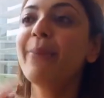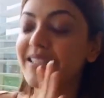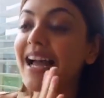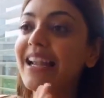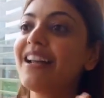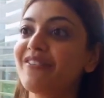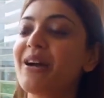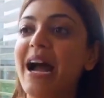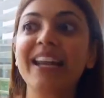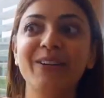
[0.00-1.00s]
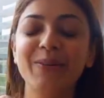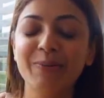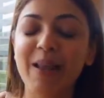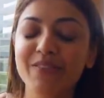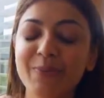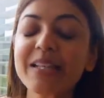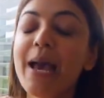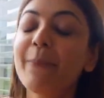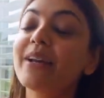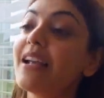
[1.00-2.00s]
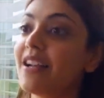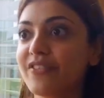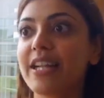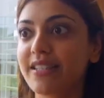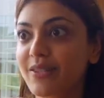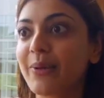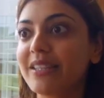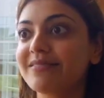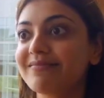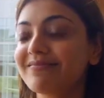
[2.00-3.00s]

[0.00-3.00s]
But I know it's blasphemous, but I love tennis as well.